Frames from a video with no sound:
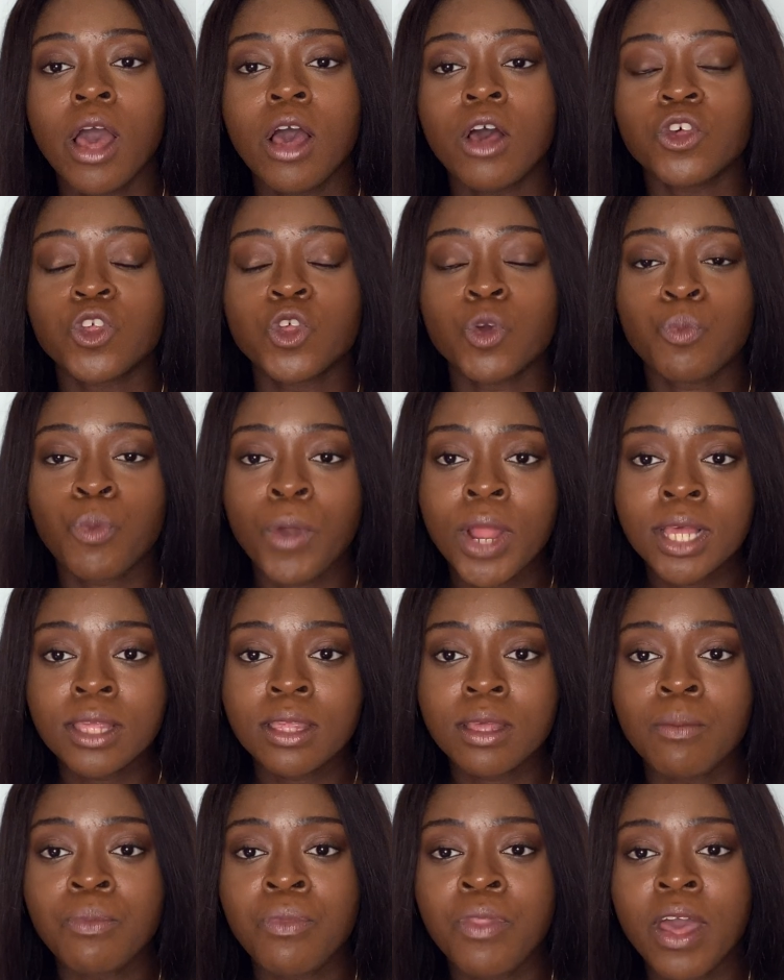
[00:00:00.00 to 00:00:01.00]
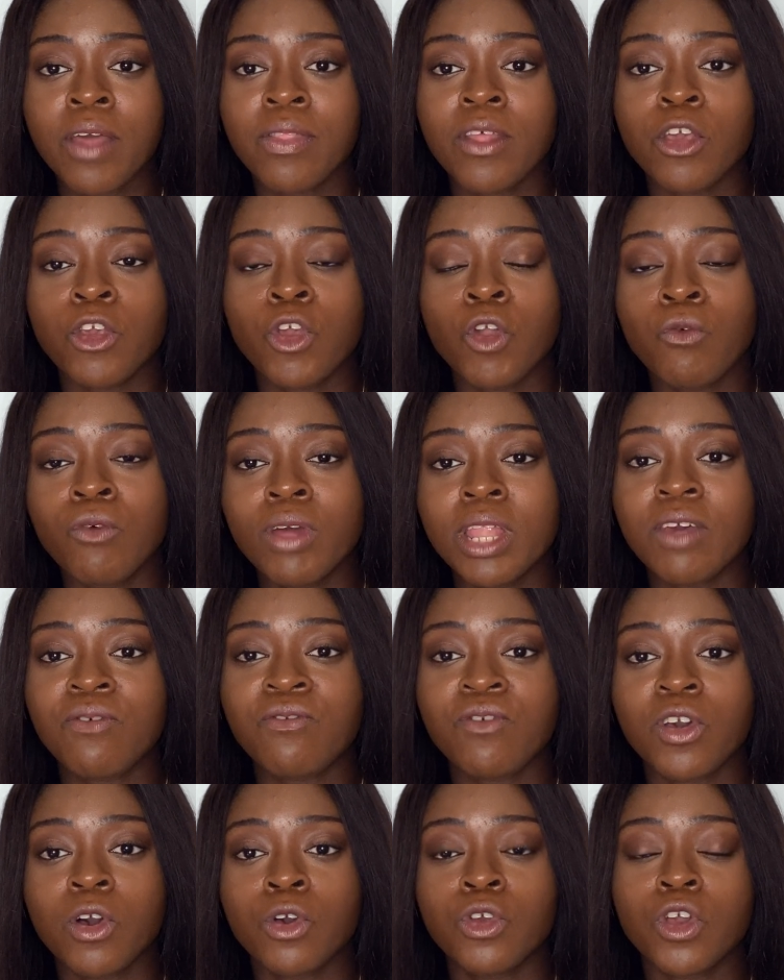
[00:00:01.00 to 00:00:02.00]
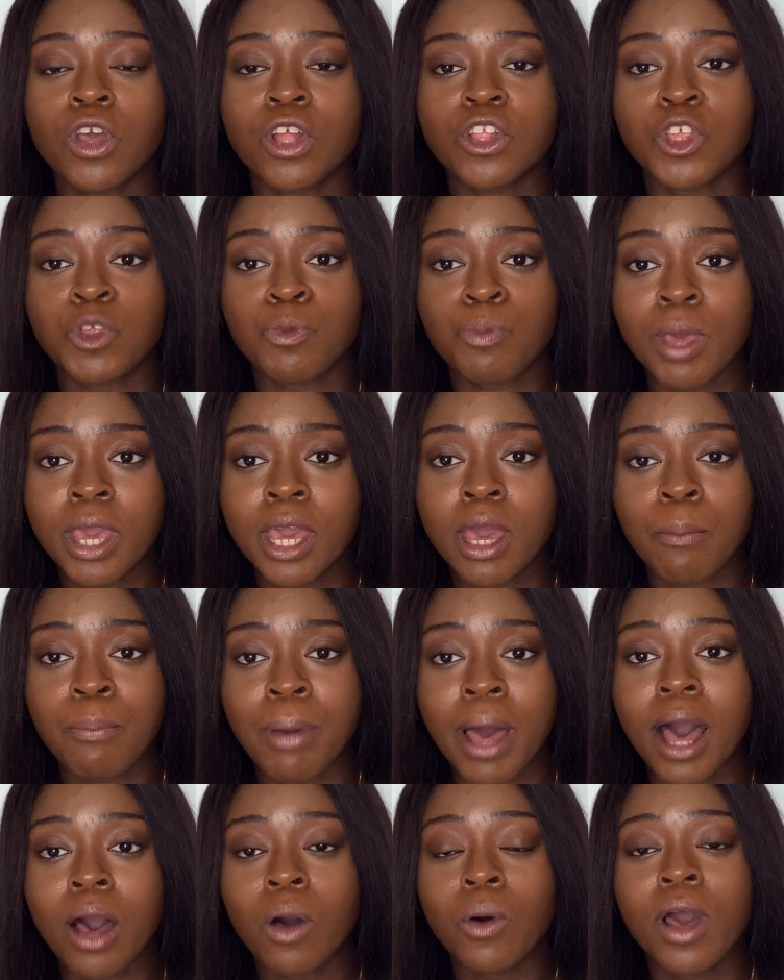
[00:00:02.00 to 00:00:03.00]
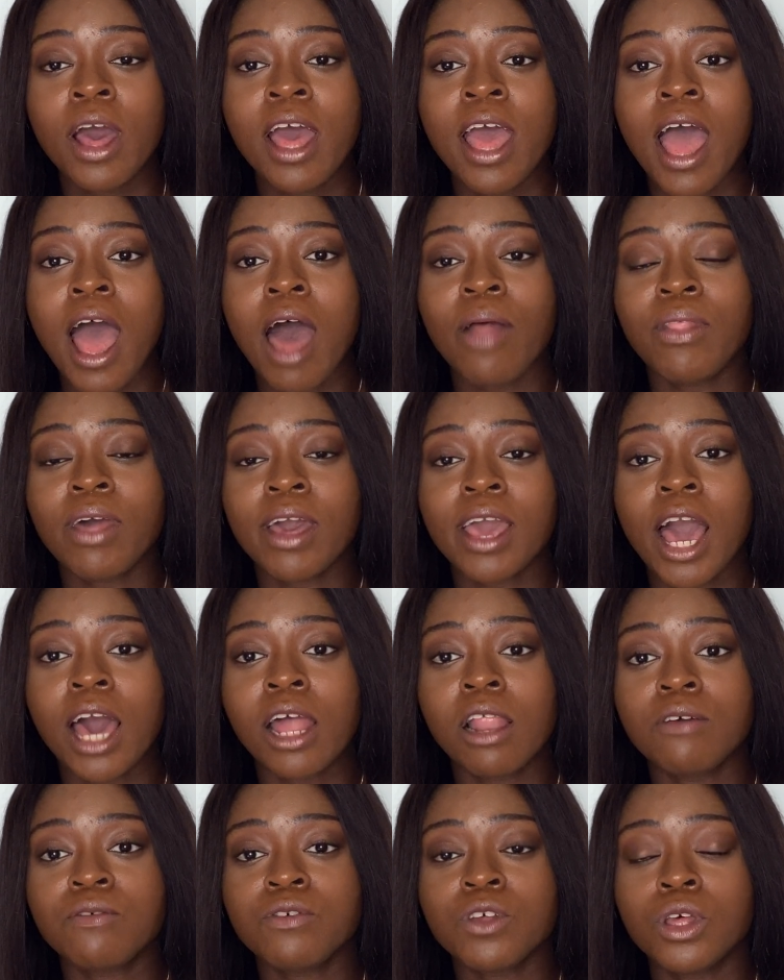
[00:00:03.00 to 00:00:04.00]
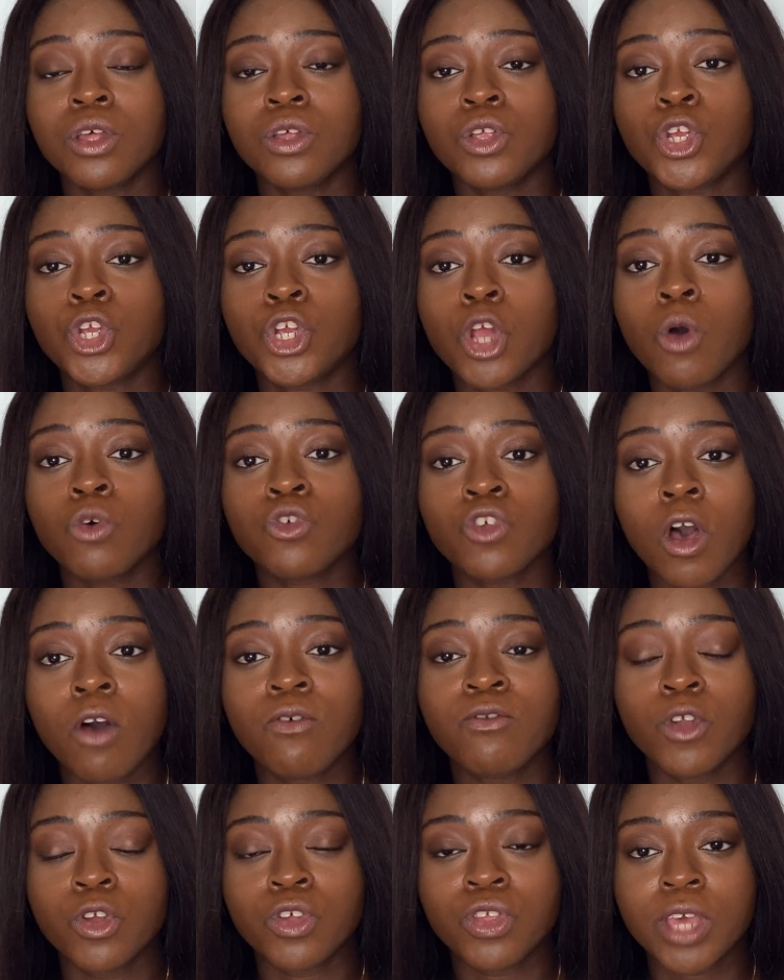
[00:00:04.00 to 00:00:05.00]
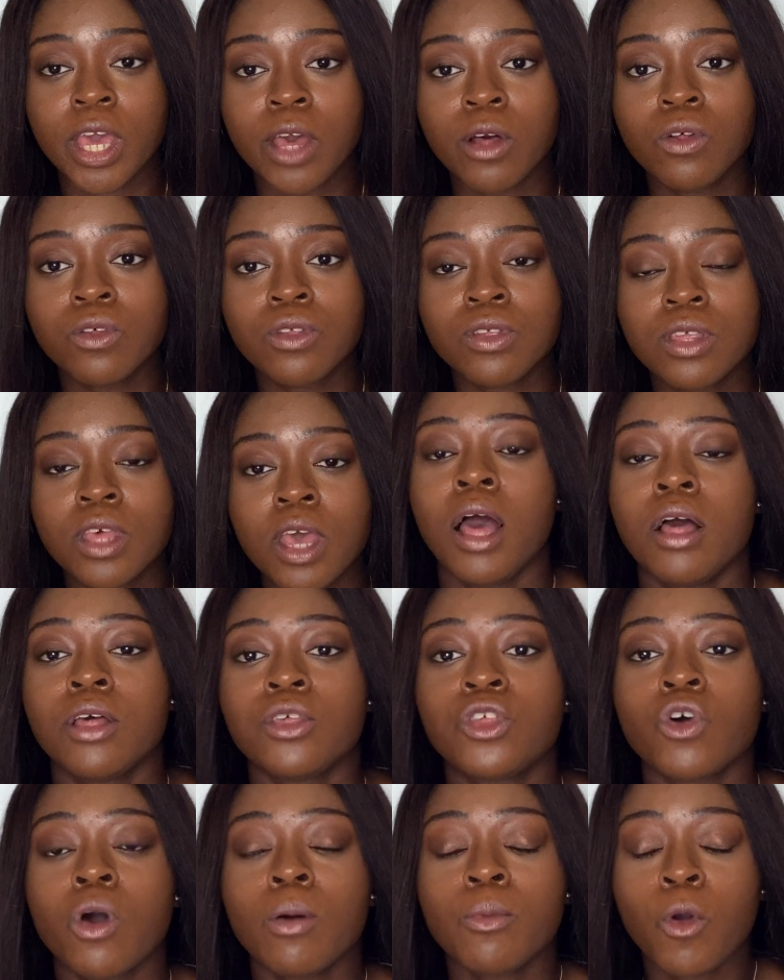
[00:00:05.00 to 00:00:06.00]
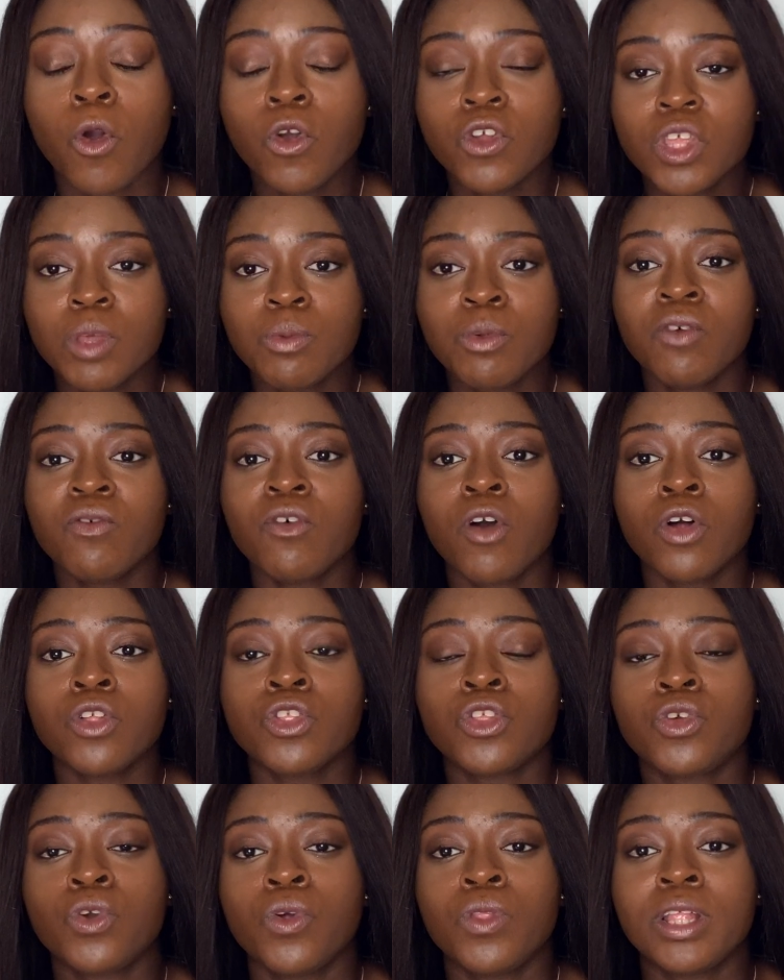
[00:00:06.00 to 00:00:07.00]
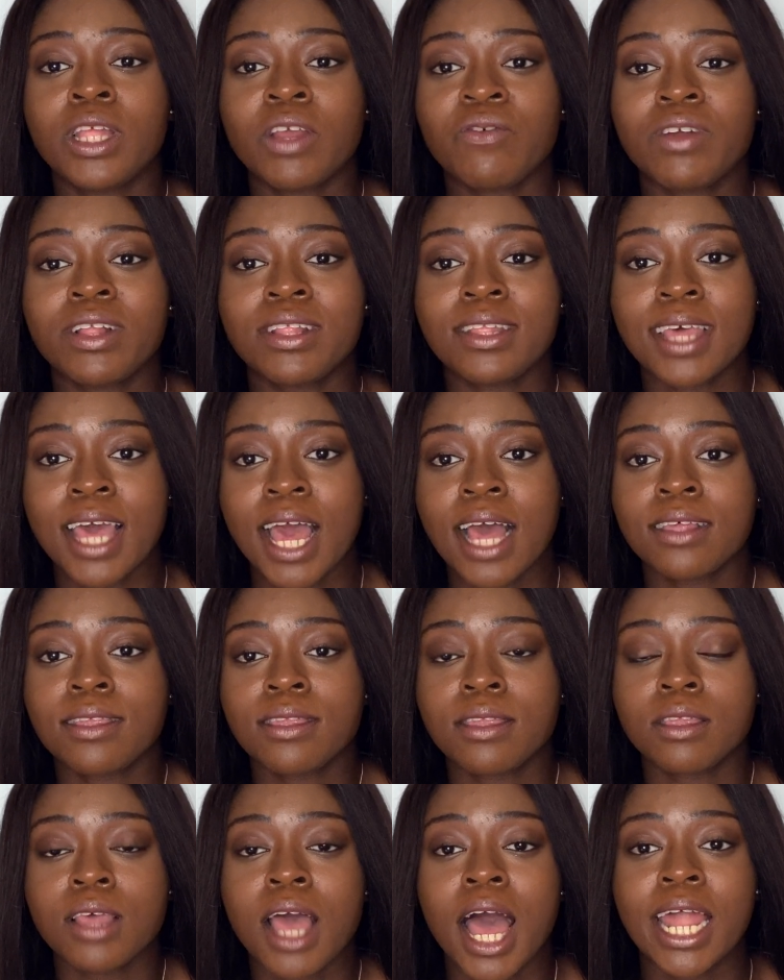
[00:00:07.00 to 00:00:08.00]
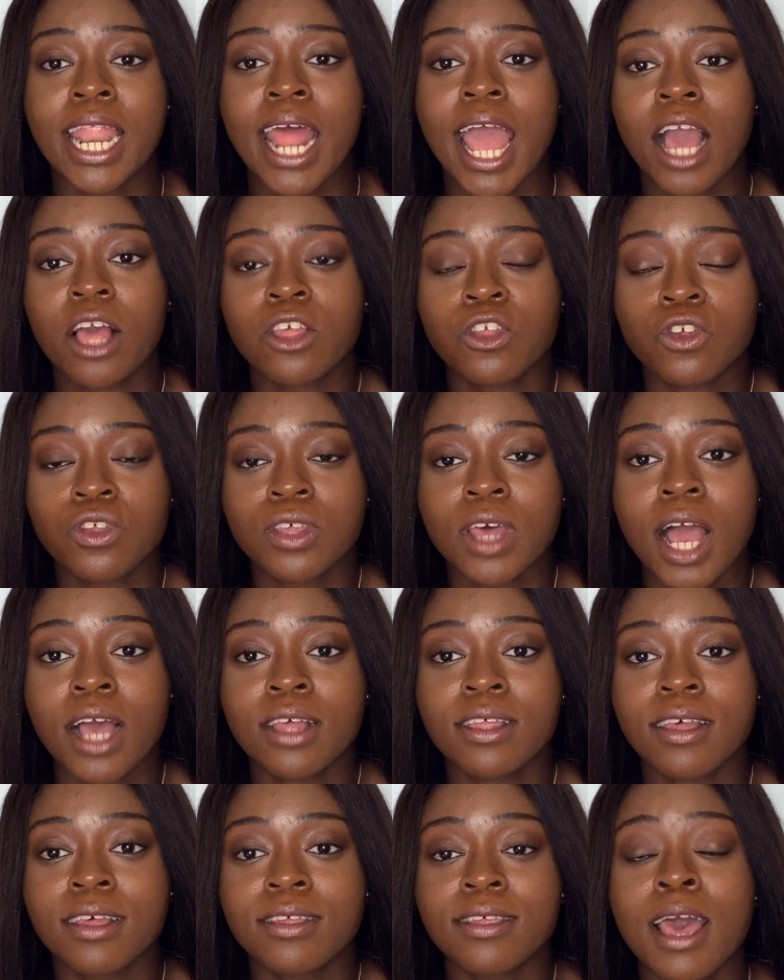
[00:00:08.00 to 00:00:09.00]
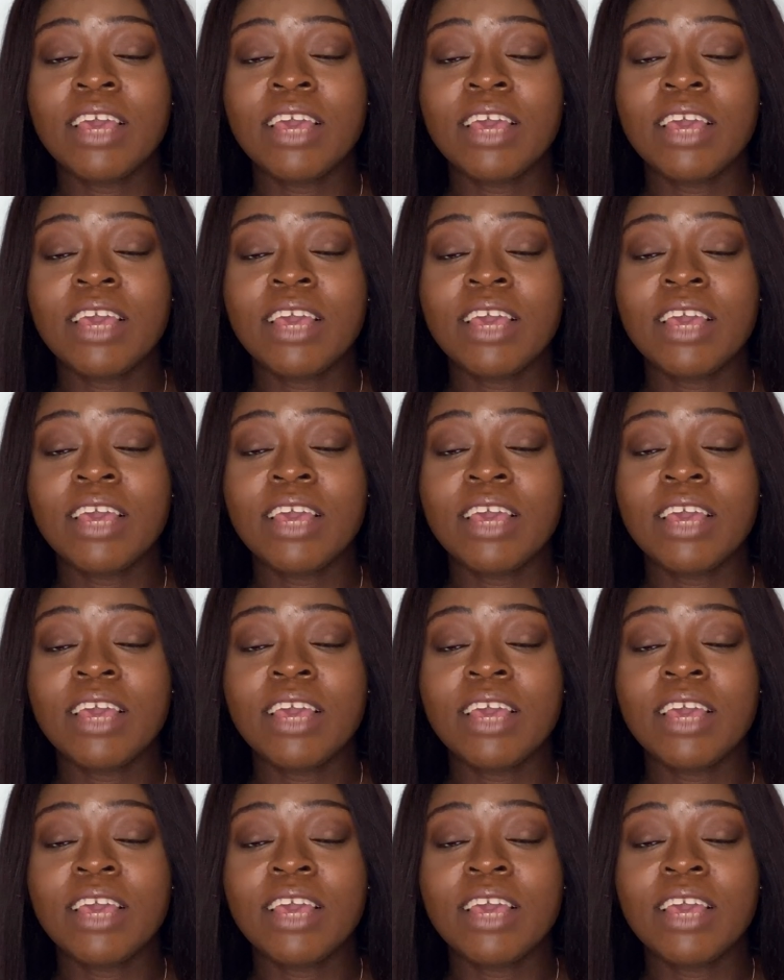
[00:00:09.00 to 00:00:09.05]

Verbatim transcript: So bring something that you really feel you can speak about and that kind of shows off your skills. So I'm going to move on to the different tests and exercises.